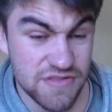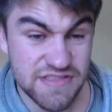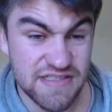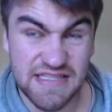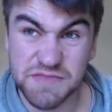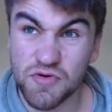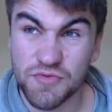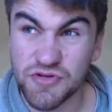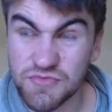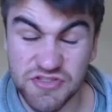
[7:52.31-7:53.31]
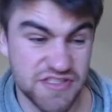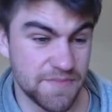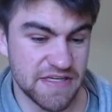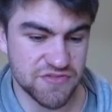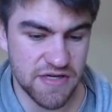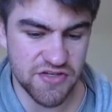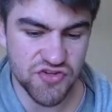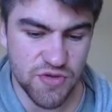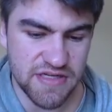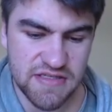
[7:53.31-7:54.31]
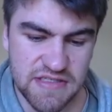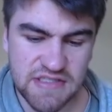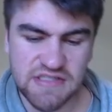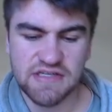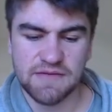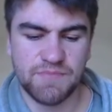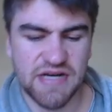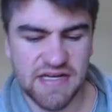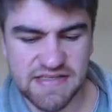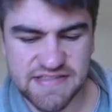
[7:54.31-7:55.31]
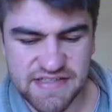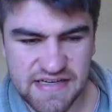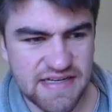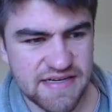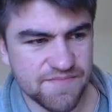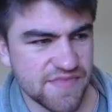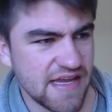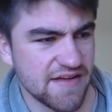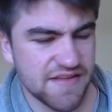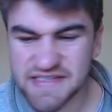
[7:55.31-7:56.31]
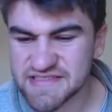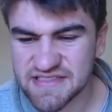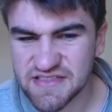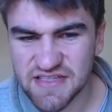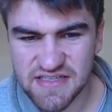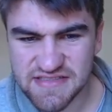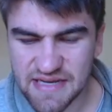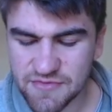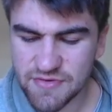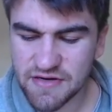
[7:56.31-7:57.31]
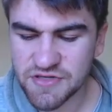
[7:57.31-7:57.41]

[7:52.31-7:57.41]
Honestly, that's probably almost the best way to do it. But, that's the last game of the round.